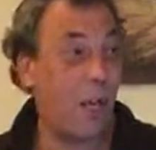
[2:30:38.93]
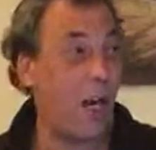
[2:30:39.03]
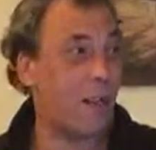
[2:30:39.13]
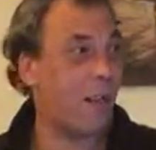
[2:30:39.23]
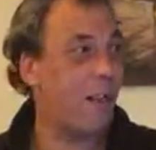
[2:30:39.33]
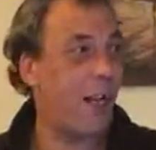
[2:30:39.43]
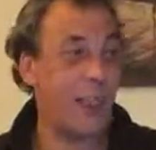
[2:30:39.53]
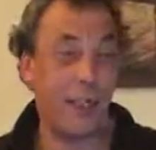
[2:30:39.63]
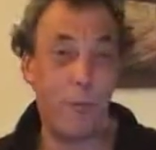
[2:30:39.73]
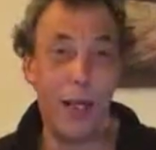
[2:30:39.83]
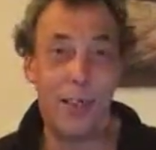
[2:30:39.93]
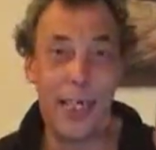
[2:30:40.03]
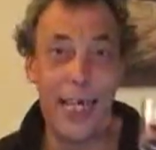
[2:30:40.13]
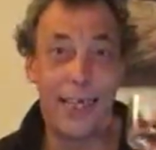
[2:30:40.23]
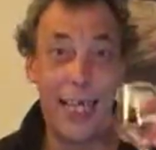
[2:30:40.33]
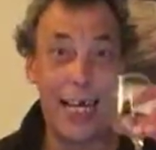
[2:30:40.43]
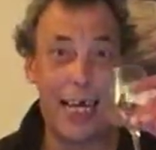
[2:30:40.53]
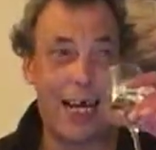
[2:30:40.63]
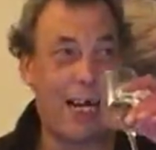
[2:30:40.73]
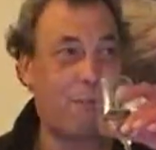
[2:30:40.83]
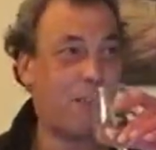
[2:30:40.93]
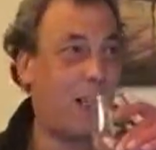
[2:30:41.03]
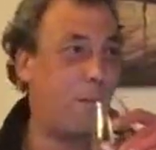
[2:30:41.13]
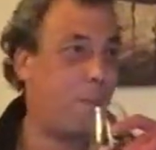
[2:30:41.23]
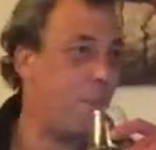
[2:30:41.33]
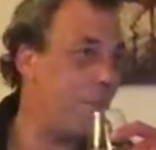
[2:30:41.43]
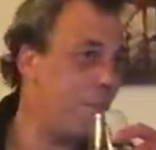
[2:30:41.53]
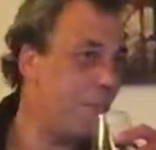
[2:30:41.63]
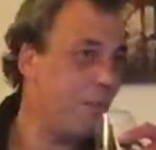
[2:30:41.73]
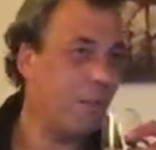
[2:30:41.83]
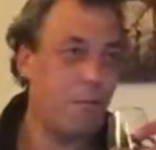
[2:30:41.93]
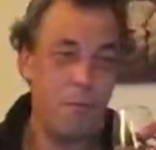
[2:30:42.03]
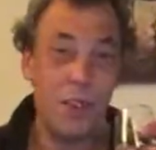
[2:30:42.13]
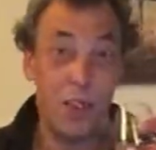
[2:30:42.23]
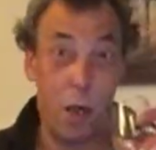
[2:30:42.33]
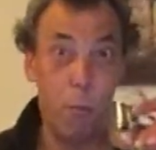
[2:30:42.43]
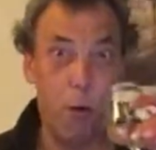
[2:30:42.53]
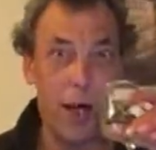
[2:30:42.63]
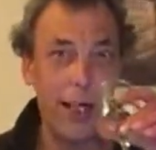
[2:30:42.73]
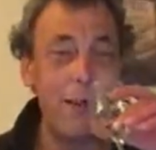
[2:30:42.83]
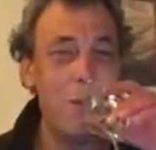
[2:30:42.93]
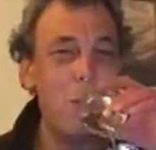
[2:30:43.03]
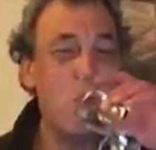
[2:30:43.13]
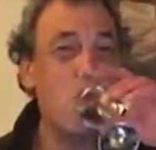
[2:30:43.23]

God, I did well to get that out after some wine.